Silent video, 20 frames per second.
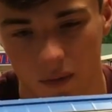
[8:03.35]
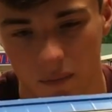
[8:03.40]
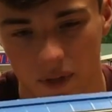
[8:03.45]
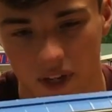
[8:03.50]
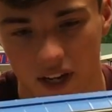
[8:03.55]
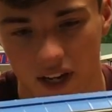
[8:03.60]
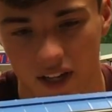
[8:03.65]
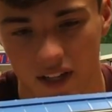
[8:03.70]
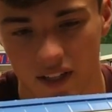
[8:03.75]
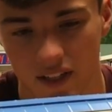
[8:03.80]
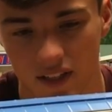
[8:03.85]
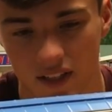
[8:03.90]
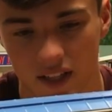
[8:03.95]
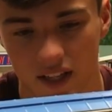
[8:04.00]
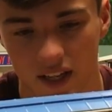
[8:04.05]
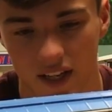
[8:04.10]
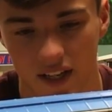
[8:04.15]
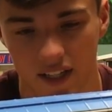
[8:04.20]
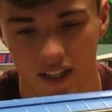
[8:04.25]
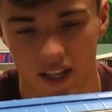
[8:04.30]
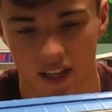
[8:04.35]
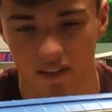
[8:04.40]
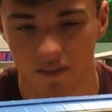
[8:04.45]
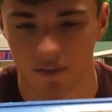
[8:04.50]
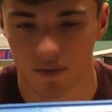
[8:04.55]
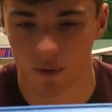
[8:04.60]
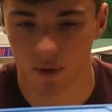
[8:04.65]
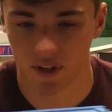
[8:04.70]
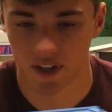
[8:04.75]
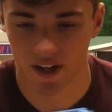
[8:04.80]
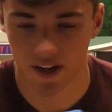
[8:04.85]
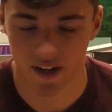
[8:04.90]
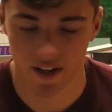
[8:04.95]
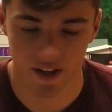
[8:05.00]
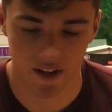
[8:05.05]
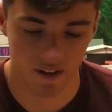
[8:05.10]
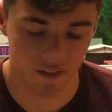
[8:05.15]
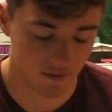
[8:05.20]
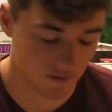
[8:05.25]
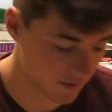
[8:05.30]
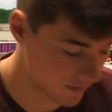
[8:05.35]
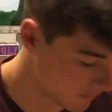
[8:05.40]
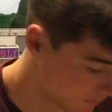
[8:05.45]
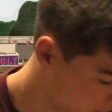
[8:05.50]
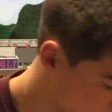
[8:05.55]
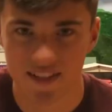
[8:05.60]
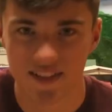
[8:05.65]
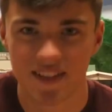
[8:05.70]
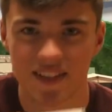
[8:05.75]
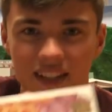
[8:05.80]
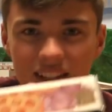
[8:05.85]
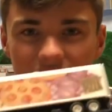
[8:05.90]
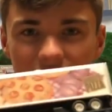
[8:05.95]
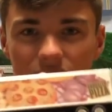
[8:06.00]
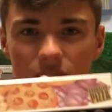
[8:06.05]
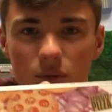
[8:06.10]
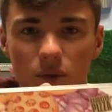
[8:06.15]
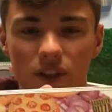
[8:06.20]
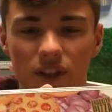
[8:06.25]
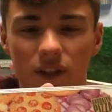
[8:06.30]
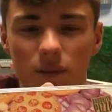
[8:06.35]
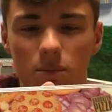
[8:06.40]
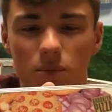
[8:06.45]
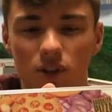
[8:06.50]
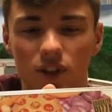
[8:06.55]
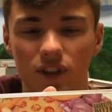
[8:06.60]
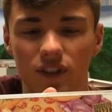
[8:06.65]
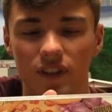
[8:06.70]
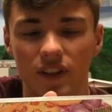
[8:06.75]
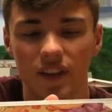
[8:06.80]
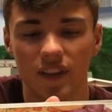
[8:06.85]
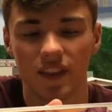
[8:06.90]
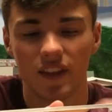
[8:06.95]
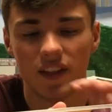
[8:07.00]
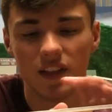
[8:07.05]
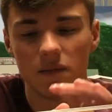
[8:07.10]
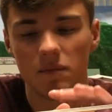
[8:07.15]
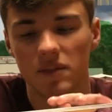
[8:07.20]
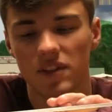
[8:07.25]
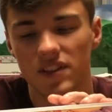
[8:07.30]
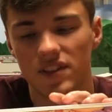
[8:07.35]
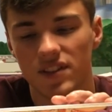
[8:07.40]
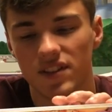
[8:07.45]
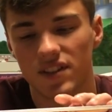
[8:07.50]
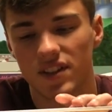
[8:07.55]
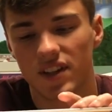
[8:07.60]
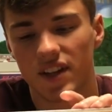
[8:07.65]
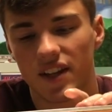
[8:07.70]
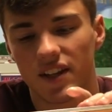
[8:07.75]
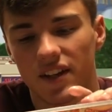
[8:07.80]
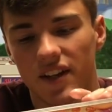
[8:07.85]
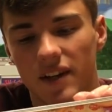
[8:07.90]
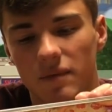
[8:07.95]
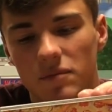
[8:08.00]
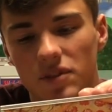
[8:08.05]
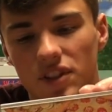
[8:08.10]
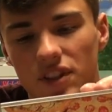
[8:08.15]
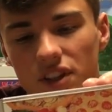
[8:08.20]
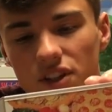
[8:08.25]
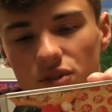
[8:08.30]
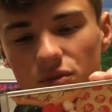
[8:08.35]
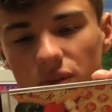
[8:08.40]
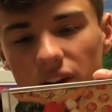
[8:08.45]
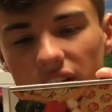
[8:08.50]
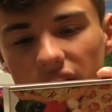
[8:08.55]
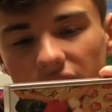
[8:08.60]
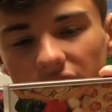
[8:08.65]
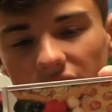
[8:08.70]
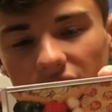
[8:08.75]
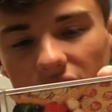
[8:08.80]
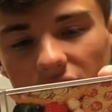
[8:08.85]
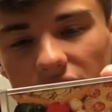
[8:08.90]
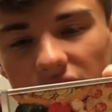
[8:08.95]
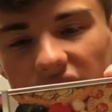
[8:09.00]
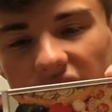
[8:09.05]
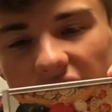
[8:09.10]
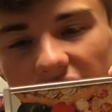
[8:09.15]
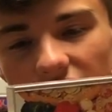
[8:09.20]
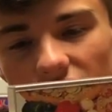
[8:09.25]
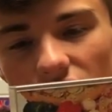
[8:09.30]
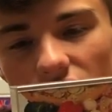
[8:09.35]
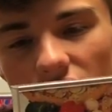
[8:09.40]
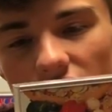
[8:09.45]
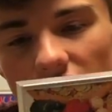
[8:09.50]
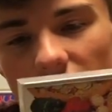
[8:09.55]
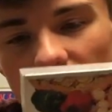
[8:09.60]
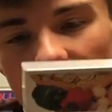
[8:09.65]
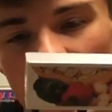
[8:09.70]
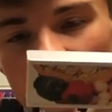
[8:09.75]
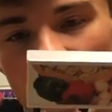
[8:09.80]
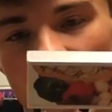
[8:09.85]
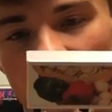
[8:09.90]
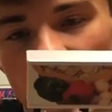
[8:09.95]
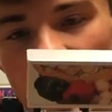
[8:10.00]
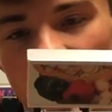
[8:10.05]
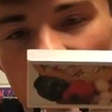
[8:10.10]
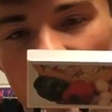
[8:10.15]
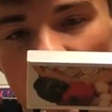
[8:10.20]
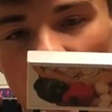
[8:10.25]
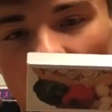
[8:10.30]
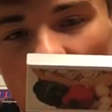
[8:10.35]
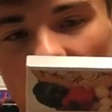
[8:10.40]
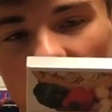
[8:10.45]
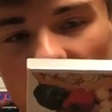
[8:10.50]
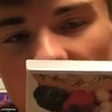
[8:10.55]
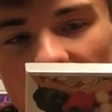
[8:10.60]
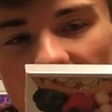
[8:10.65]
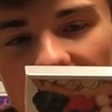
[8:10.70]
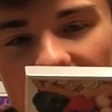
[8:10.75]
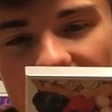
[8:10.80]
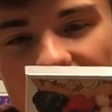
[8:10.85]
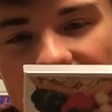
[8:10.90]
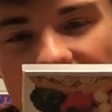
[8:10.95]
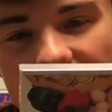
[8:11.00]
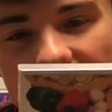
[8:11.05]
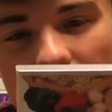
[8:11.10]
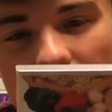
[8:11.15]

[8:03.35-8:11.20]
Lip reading: behind the K4 that I have. Sticking with the Brooklyn theme, this is another MTH Rail King flat car. This one has a